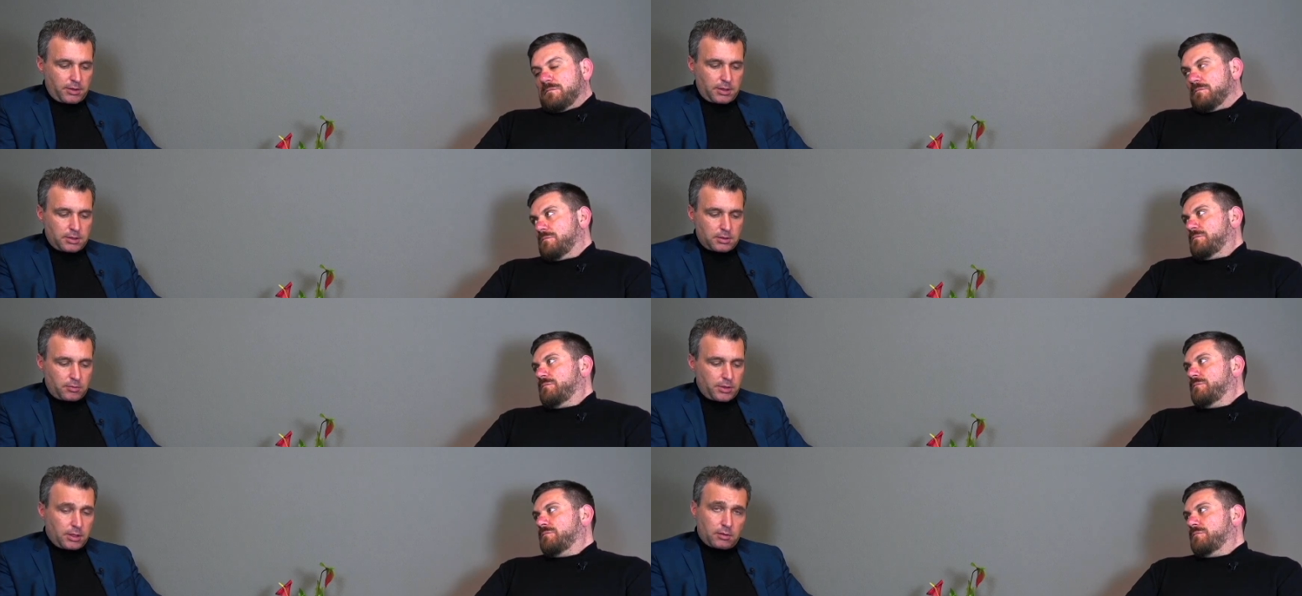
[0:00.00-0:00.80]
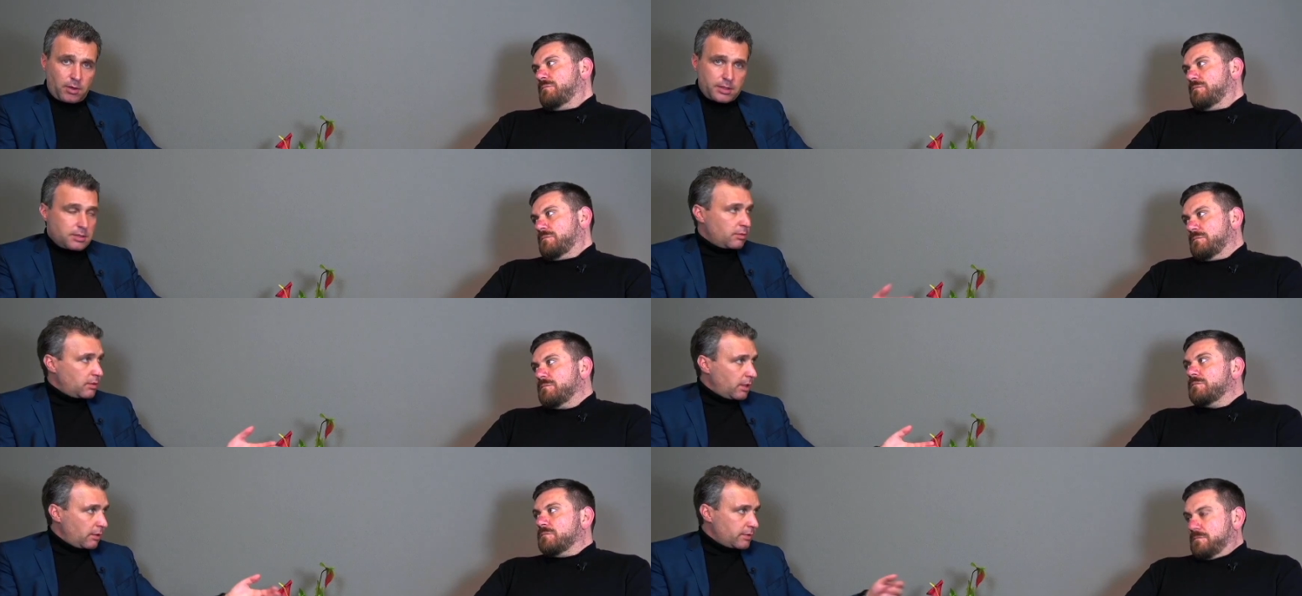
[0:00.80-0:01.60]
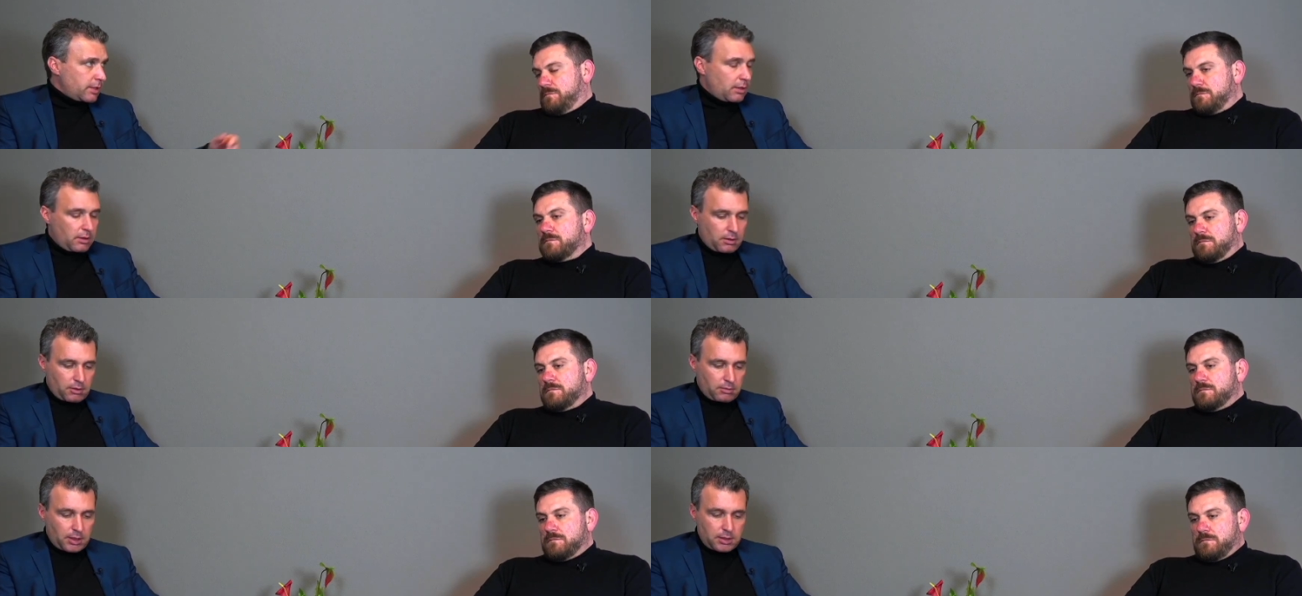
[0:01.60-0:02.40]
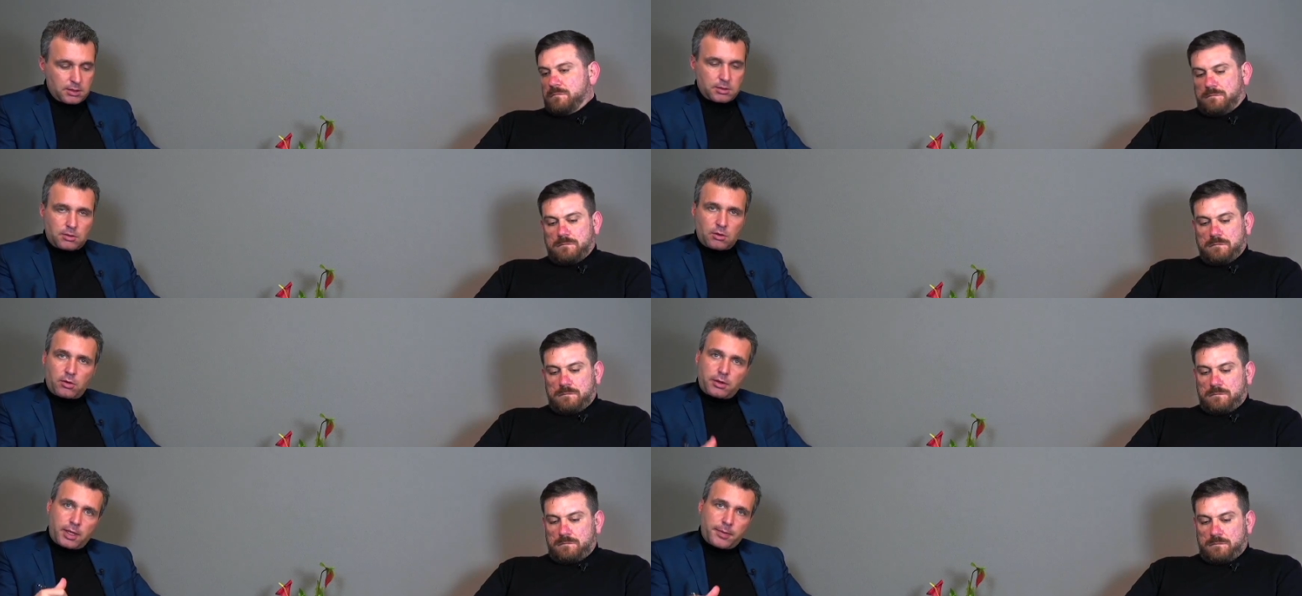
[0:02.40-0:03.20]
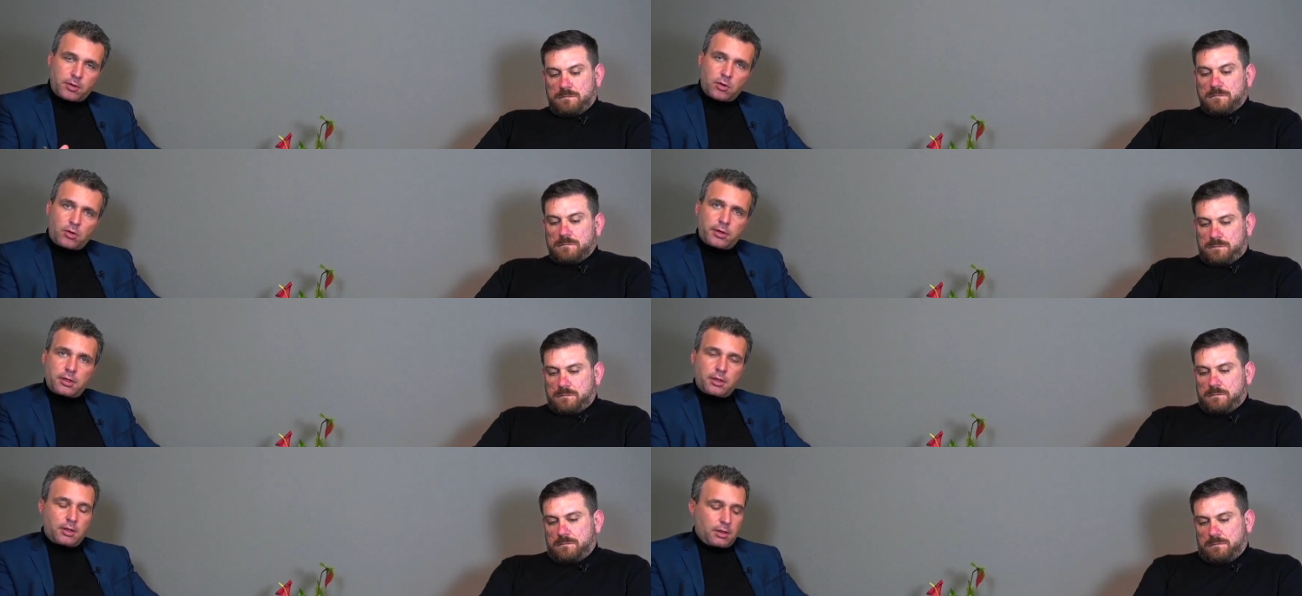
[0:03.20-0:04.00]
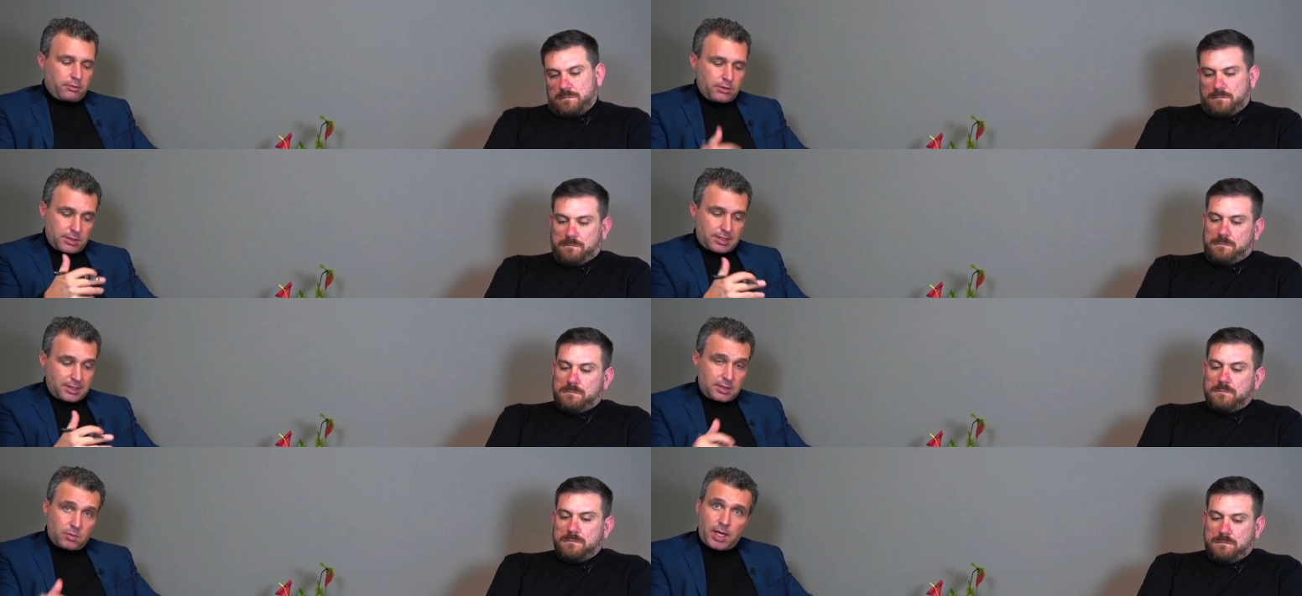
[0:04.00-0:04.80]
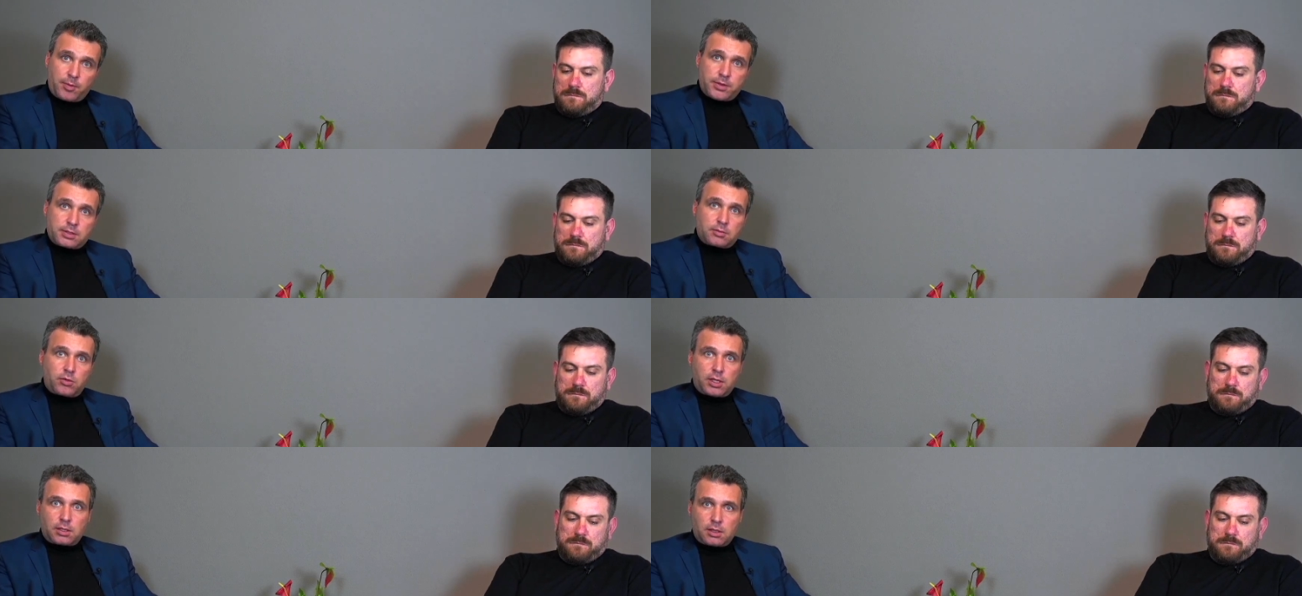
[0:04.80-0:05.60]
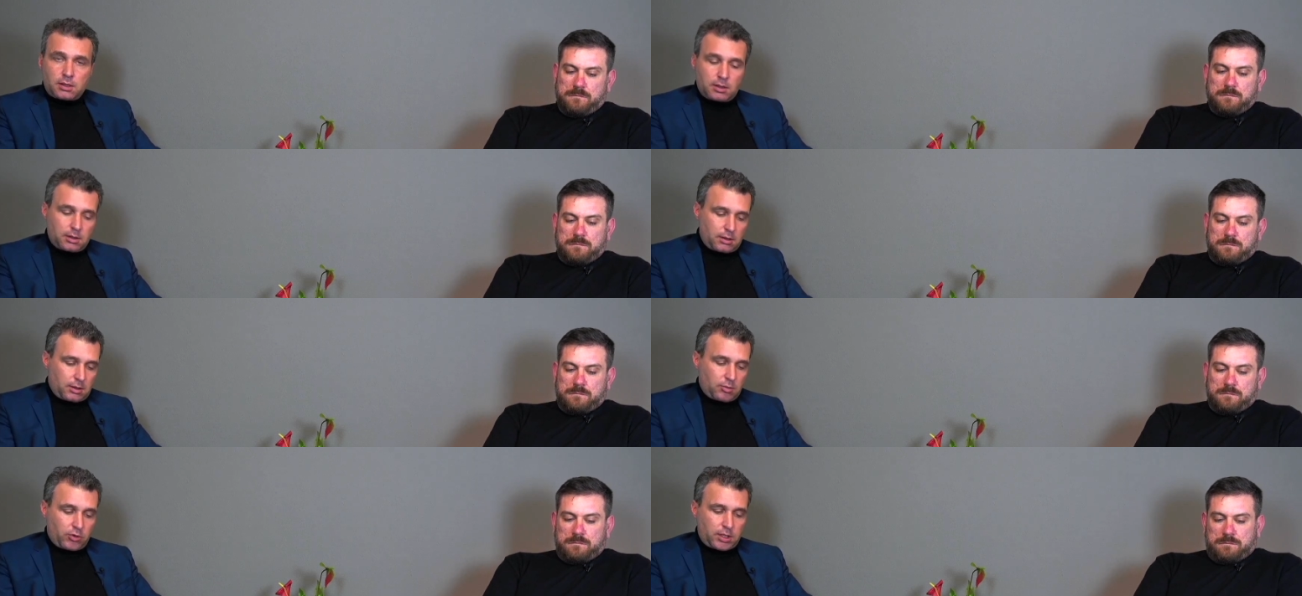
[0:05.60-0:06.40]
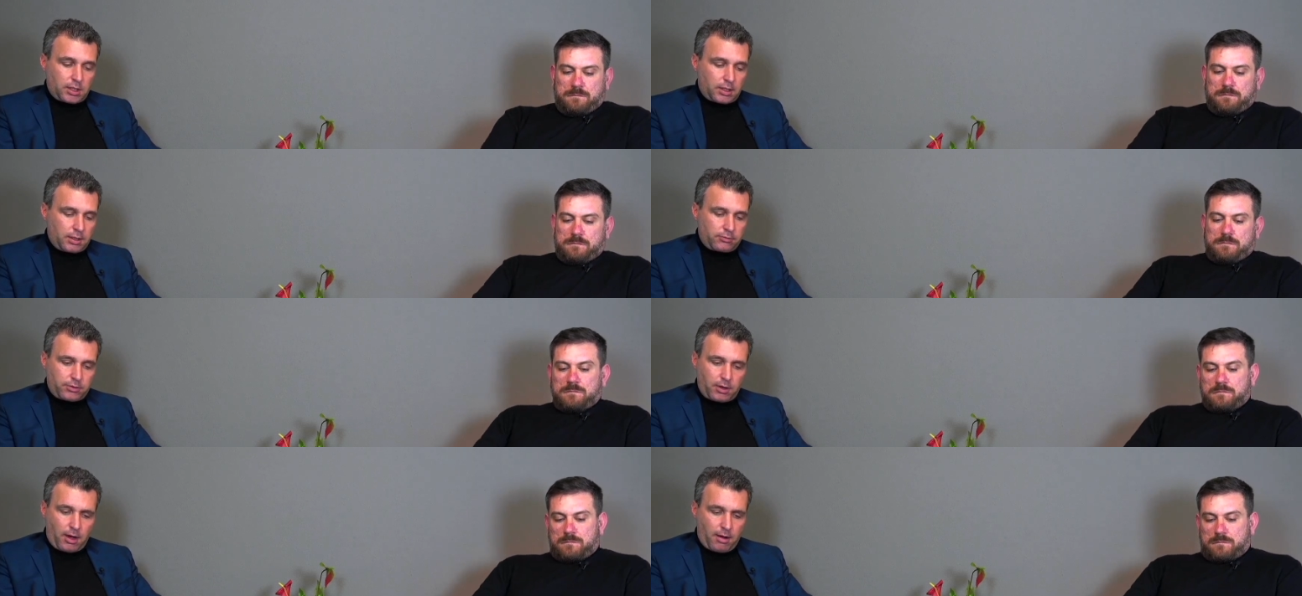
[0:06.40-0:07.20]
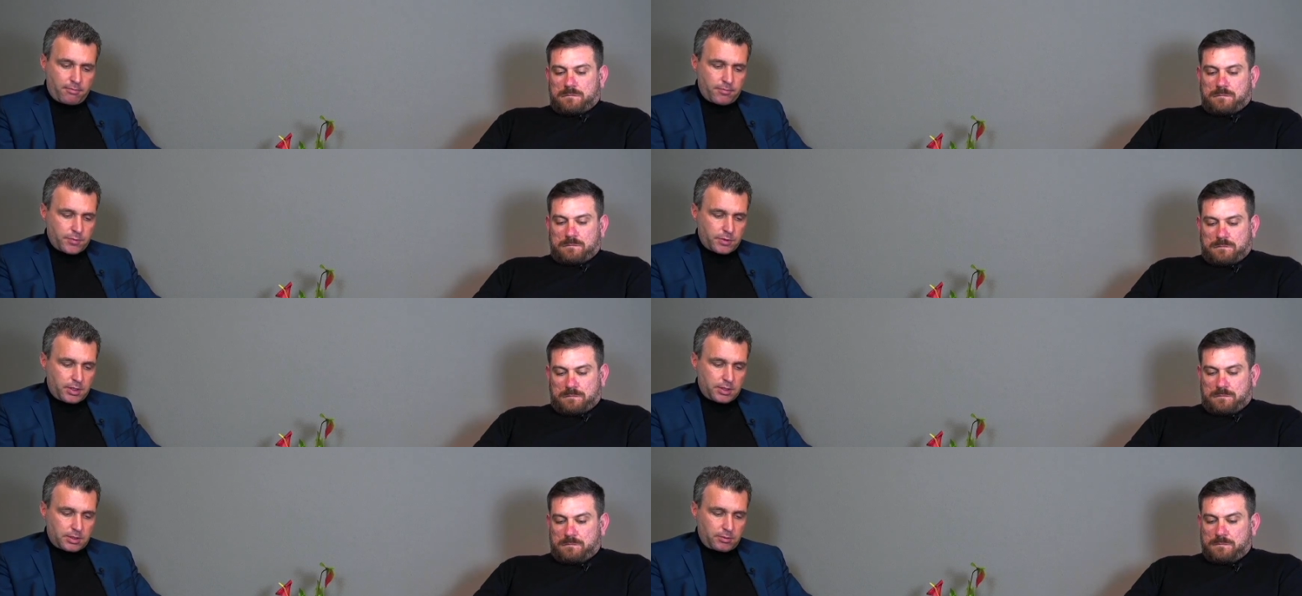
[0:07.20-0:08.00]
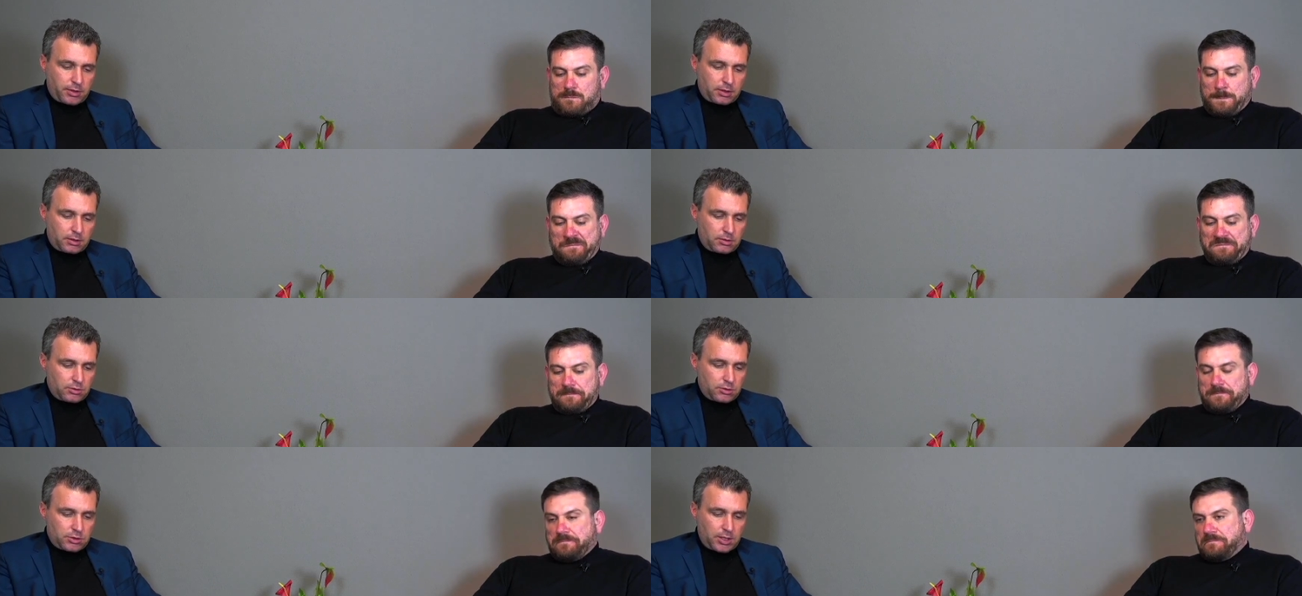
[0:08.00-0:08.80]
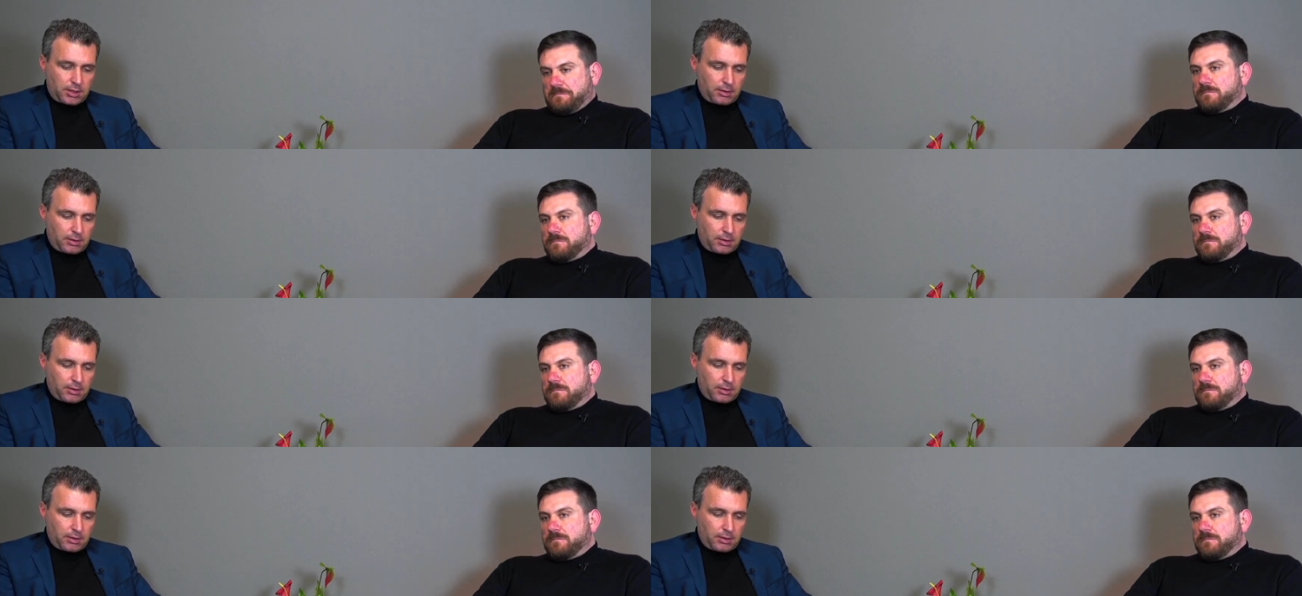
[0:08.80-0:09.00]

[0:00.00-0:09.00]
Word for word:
Speaker 1: need some legal advice. Like I've said, um, Ioannis is not a lawyer, I'm not a lawyer. You just can see what happens in practic, in practic life. Um, so that's something you should check.